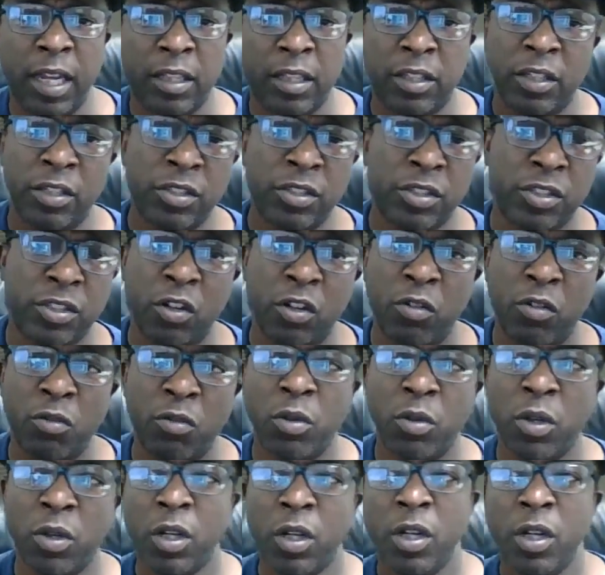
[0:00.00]
There's
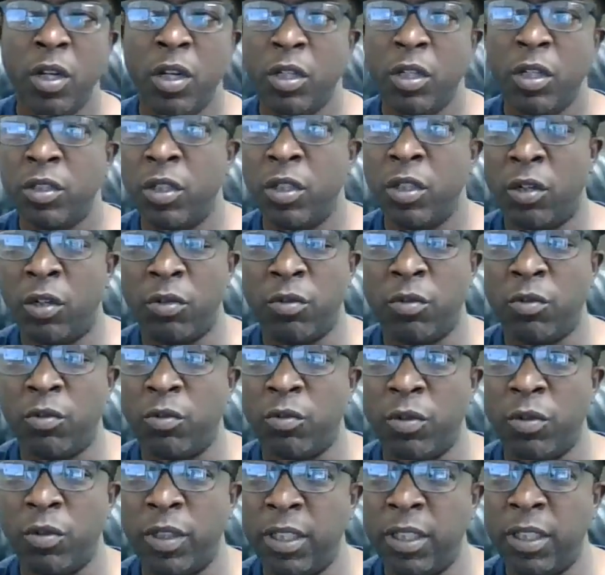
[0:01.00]

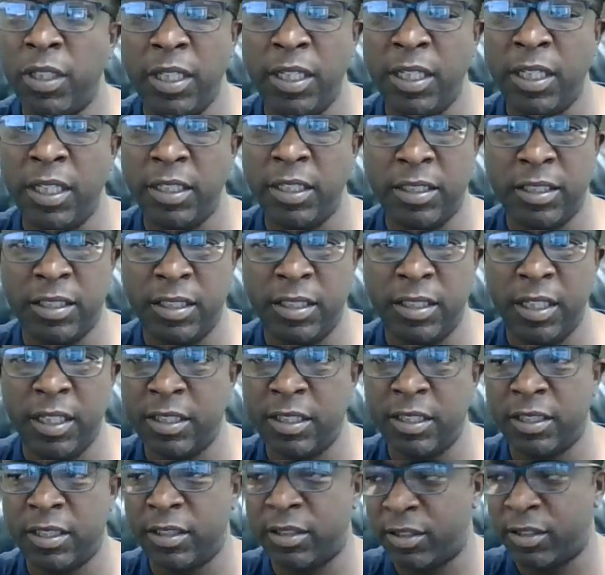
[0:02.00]

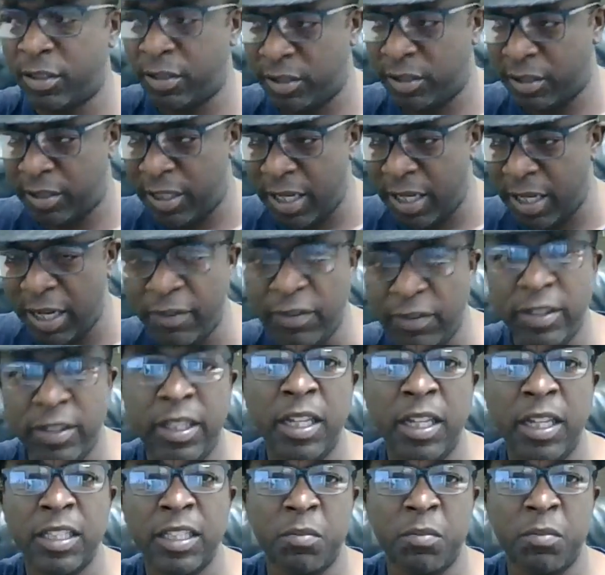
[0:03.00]
it's everything
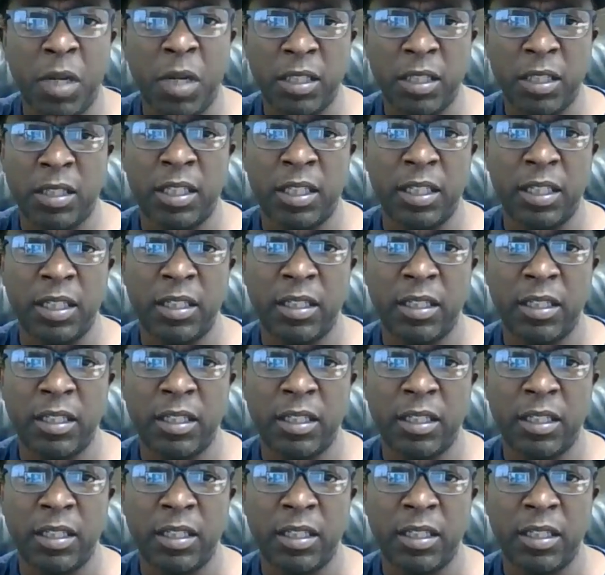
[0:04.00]
is monthly.